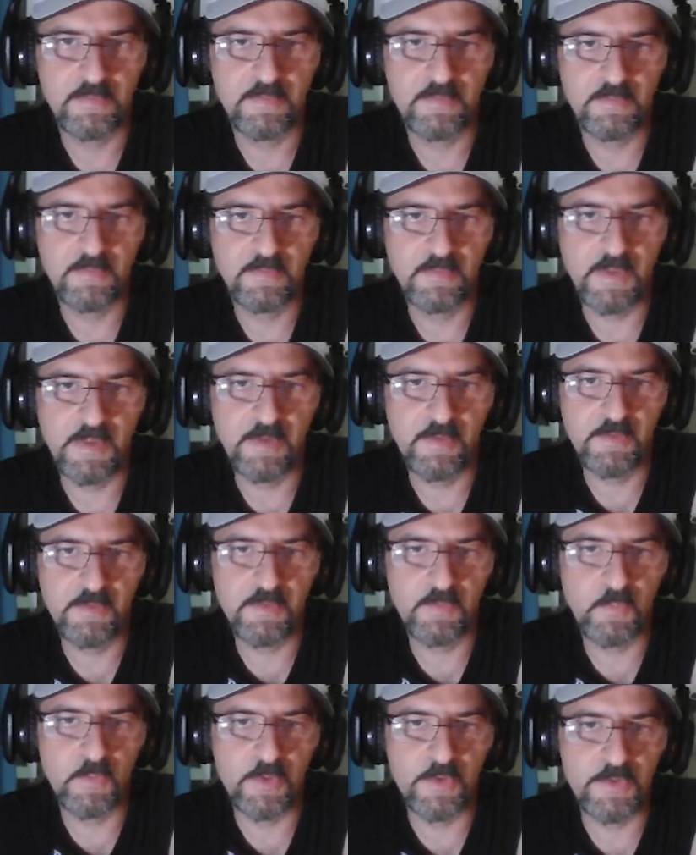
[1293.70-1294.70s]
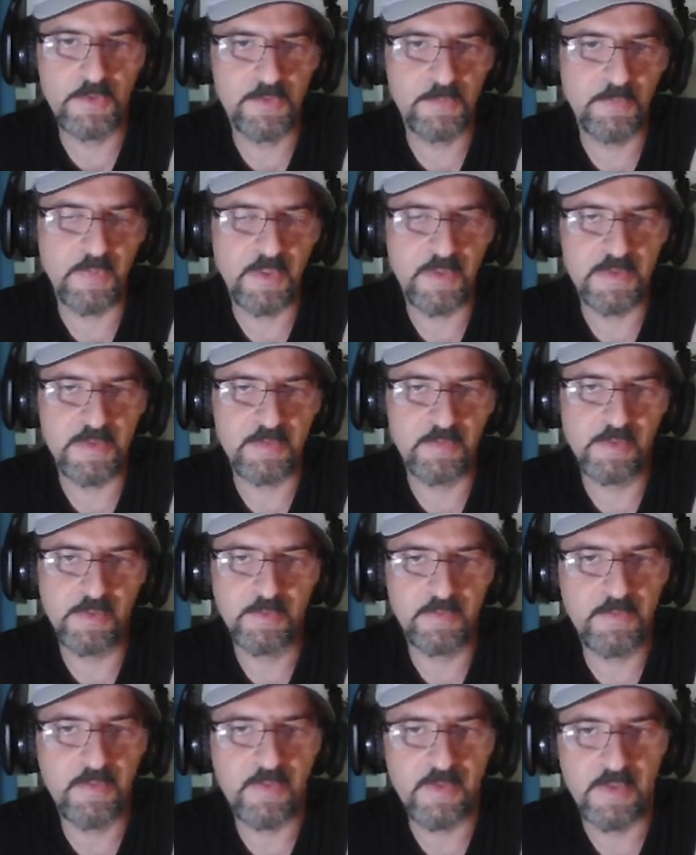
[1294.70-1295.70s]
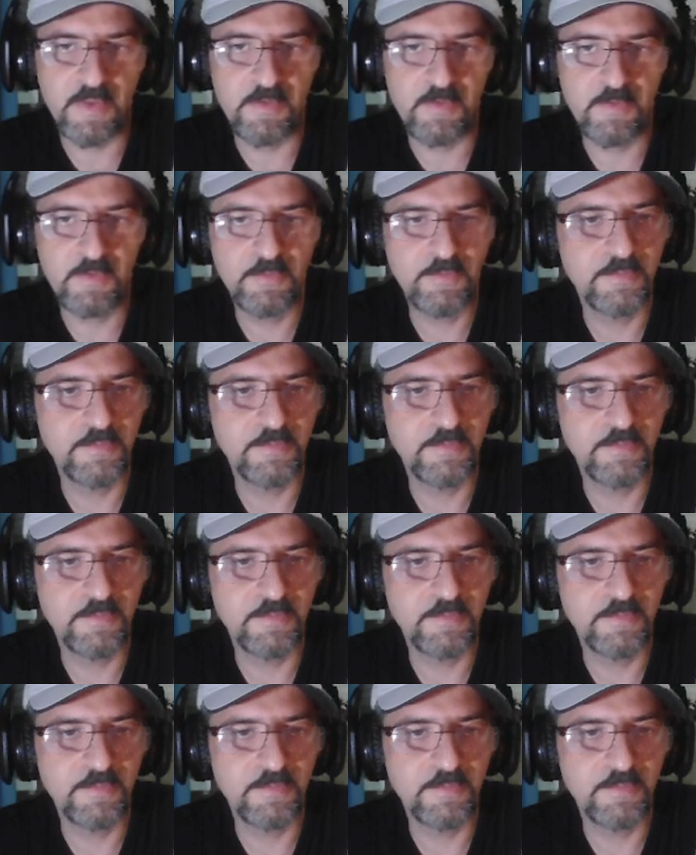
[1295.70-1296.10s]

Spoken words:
Well, the worst possible, thank you.